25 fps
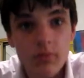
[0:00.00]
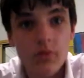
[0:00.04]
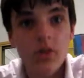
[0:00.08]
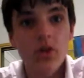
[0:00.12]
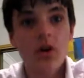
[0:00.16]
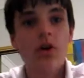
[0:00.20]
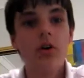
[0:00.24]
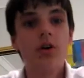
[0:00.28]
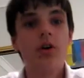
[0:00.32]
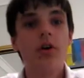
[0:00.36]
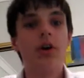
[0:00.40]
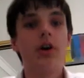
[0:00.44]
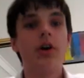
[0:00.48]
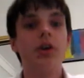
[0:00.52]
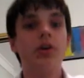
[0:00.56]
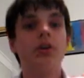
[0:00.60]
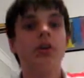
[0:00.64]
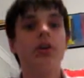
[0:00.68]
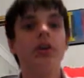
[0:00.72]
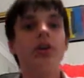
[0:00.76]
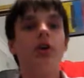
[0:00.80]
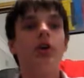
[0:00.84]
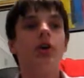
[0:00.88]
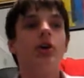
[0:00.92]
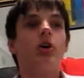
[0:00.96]
Alright,
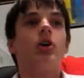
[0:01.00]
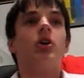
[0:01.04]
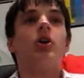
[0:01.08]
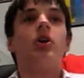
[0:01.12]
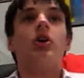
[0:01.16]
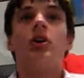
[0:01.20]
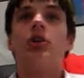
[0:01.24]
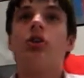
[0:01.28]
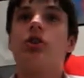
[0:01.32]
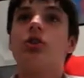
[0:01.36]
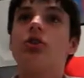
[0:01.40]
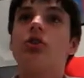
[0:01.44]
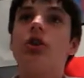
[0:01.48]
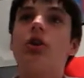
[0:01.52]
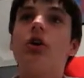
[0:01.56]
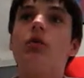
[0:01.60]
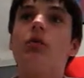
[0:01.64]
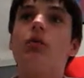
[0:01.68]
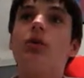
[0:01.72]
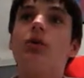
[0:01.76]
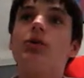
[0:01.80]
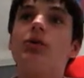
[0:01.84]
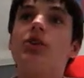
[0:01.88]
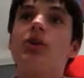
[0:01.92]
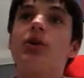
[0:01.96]
Star Wars